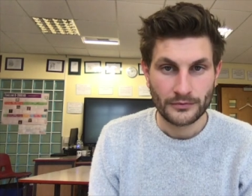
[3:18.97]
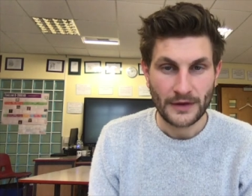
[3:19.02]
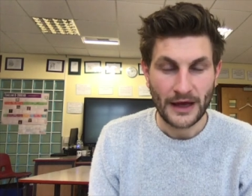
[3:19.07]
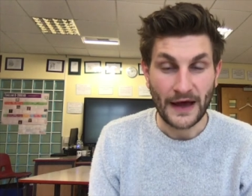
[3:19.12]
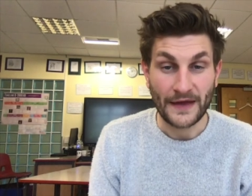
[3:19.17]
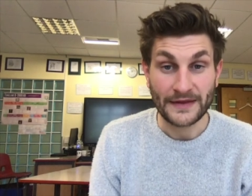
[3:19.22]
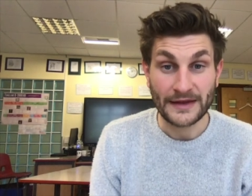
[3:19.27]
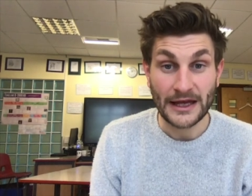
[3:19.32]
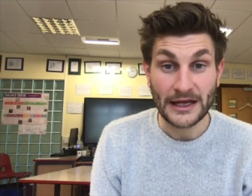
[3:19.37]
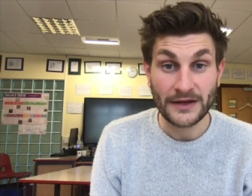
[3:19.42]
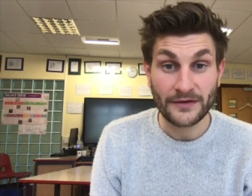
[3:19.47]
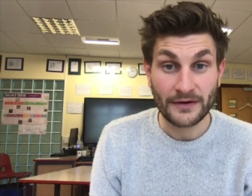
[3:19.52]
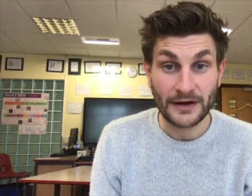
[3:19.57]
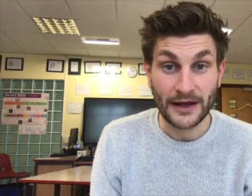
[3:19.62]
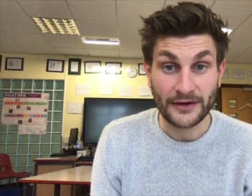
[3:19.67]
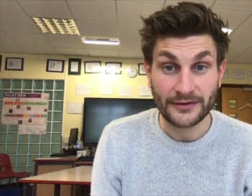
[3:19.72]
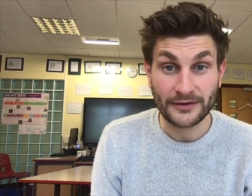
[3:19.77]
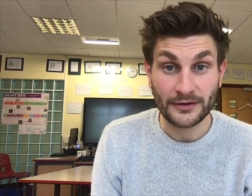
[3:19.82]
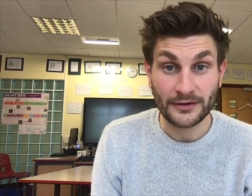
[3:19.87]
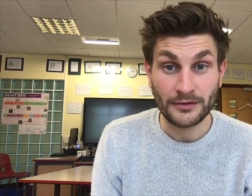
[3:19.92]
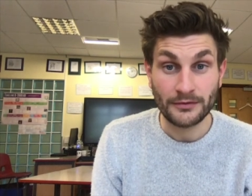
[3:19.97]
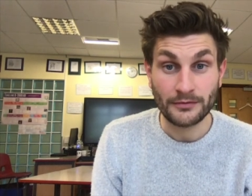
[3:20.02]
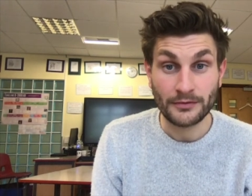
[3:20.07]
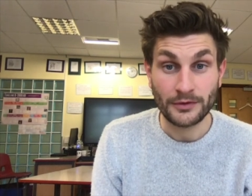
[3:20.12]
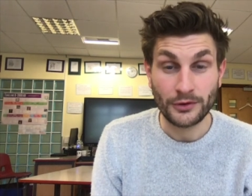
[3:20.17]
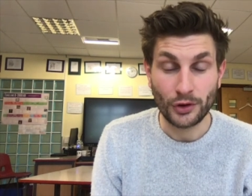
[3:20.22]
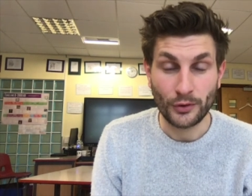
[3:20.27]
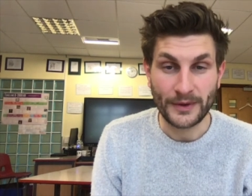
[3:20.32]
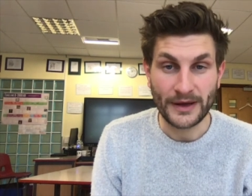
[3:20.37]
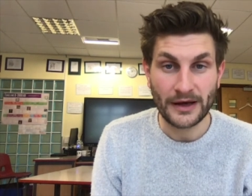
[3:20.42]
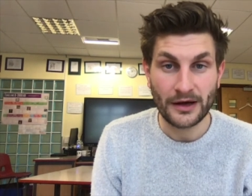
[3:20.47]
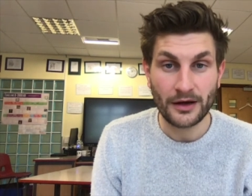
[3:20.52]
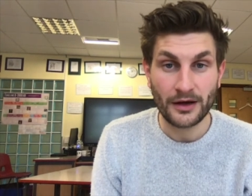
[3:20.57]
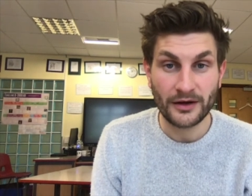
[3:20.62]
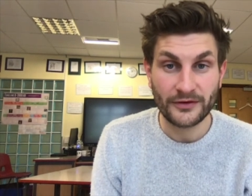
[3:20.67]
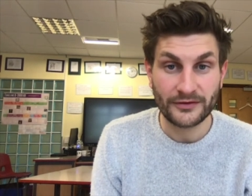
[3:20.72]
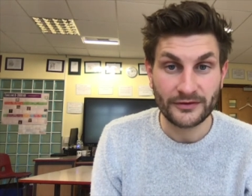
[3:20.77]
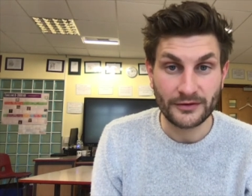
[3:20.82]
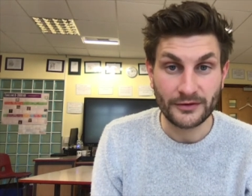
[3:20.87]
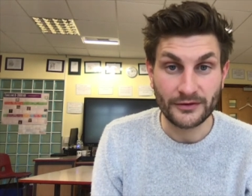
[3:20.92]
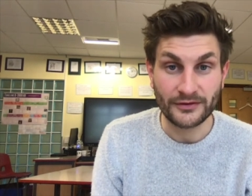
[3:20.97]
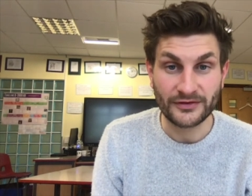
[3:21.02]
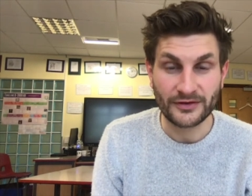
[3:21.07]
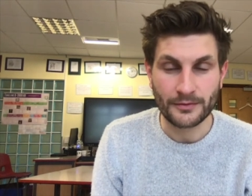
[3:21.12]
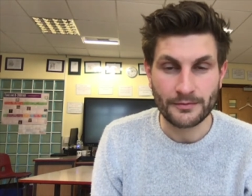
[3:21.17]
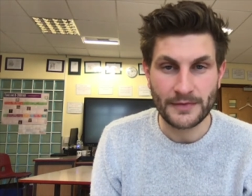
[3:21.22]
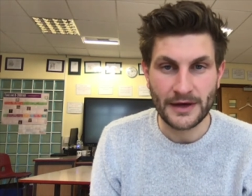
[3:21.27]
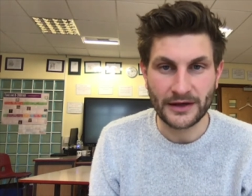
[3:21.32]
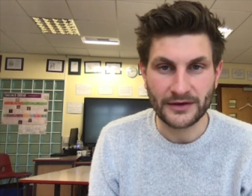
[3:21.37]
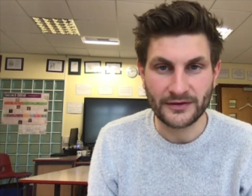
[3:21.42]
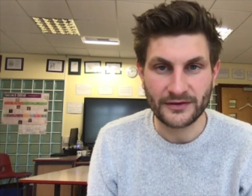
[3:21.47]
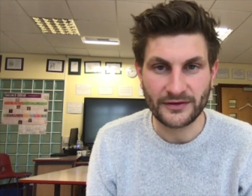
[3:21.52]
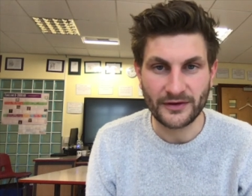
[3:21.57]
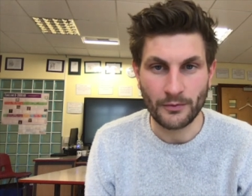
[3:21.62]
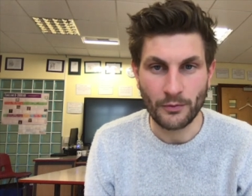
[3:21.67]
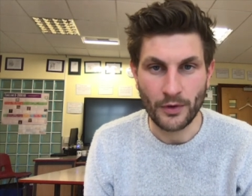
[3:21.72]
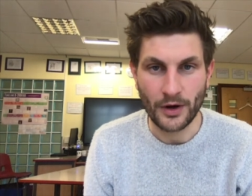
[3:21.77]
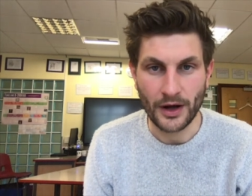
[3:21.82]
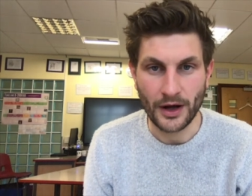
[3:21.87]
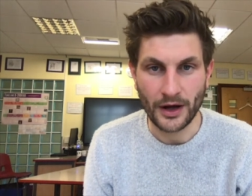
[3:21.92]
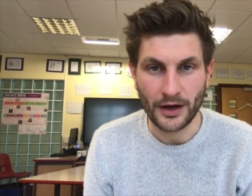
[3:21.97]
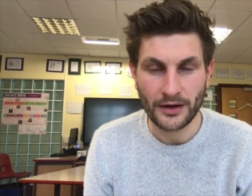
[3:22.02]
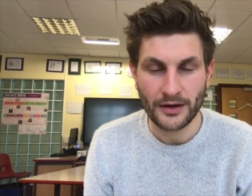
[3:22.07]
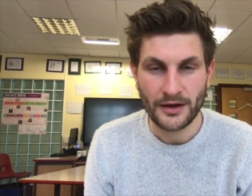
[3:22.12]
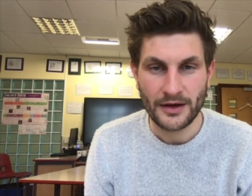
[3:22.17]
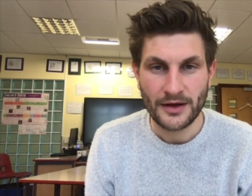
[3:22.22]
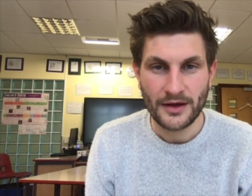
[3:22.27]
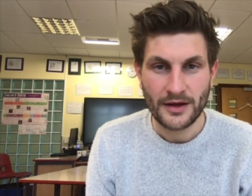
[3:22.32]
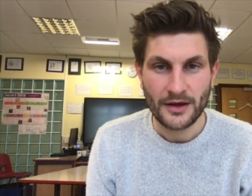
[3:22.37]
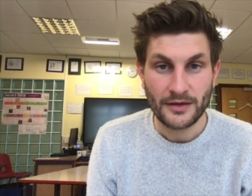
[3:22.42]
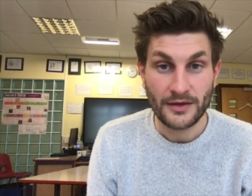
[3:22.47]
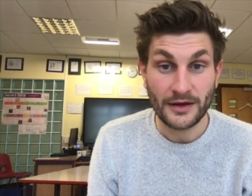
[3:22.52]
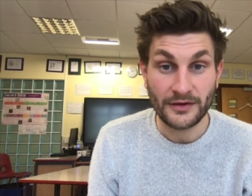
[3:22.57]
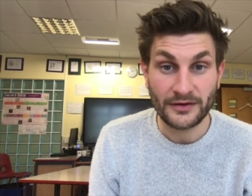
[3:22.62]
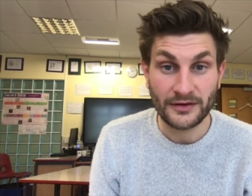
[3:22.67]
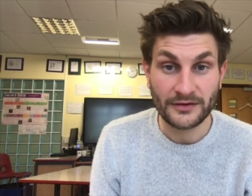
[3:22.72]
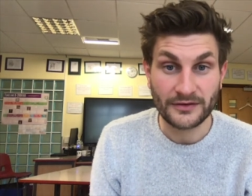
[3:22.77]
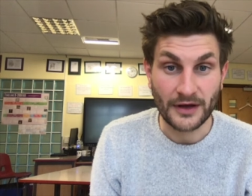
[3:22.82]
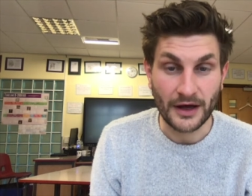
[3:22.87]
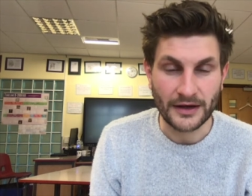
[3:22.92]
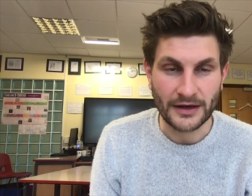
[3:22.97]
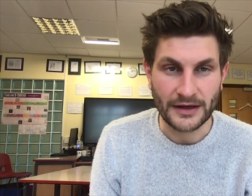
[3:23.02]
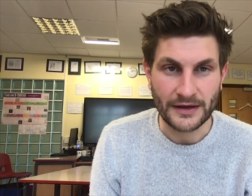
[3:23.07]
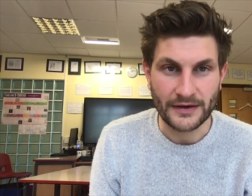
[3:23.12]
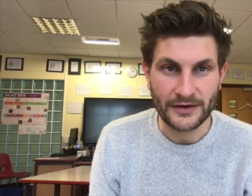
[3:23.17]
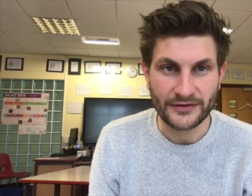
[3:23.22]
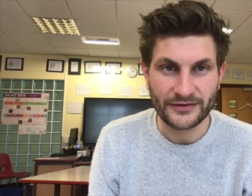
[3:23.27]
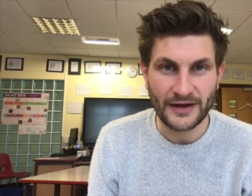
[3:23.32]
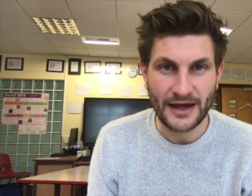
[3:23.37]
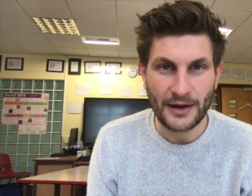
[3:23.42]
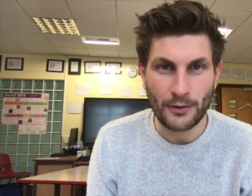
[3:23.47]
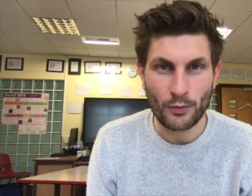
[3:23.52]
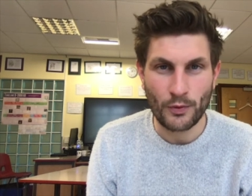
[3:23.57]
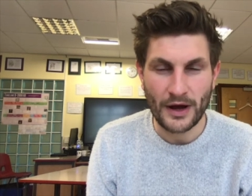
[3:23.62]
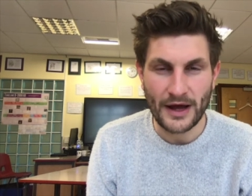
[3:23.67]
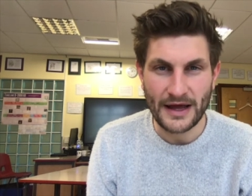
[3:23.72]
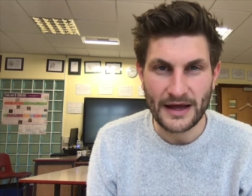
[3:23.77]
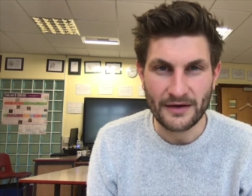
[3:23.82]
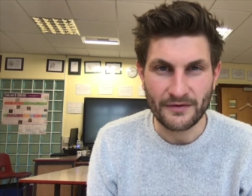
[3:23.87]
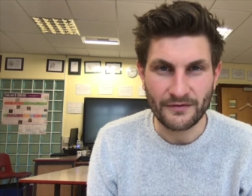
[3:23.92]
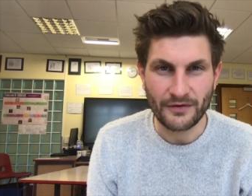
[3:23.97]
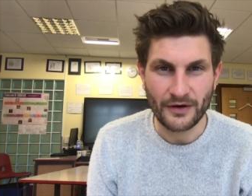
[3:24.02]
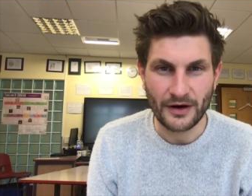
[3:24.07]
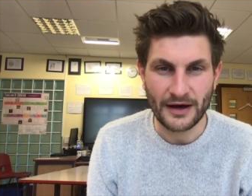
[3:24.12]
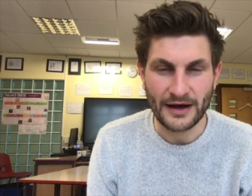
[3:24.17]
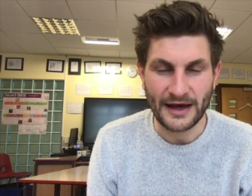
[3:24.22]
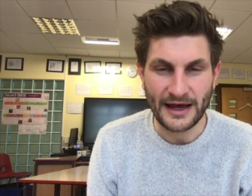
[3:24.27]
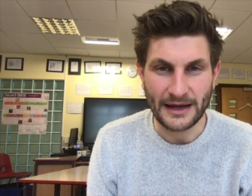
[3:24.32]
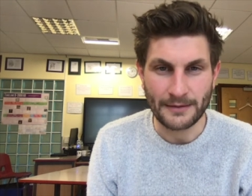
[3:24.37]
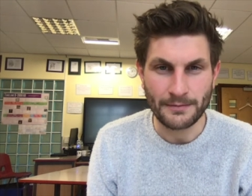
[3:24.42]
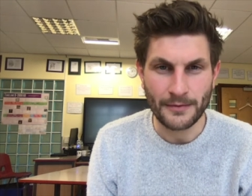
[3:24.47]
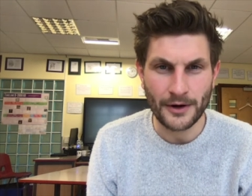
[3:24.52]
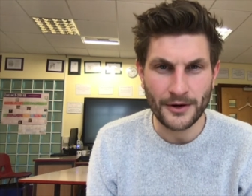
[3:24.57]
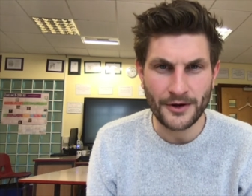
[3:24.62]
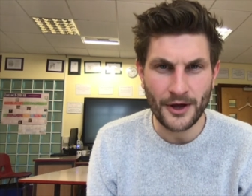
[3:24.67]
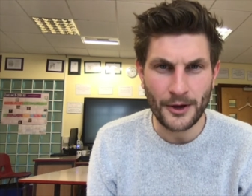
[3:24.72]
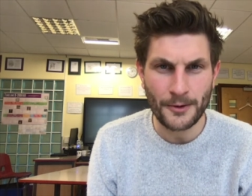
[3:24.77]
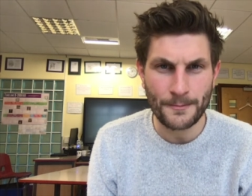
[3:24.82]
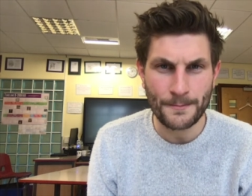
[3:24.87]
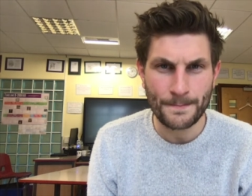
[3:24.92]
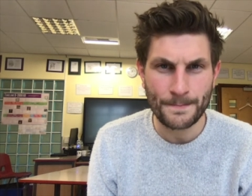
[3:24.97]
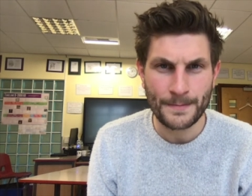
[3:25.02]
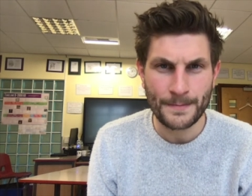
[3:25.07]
At the end of a lesson, you'll be asked to submit some work. This is done in the same way via Edmodo.